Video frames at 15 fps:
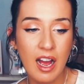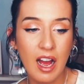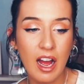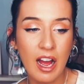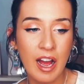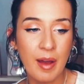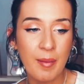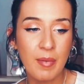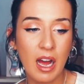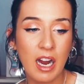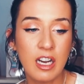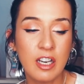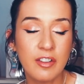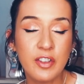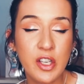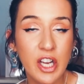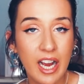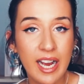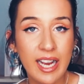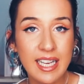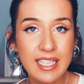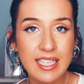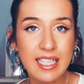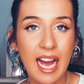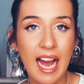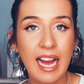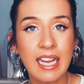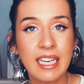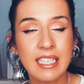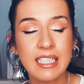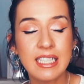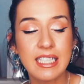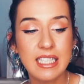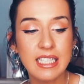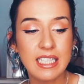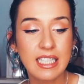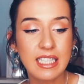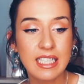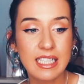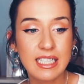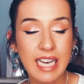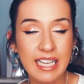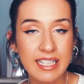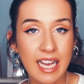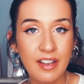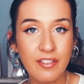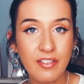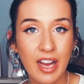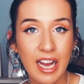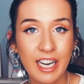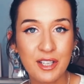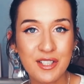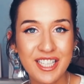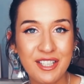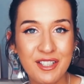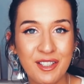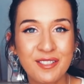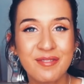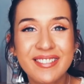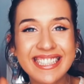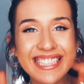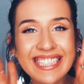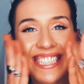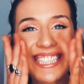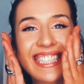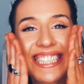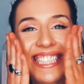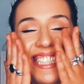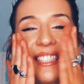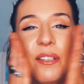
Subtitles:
I love you guys, and stay safe, and I'll see you soon.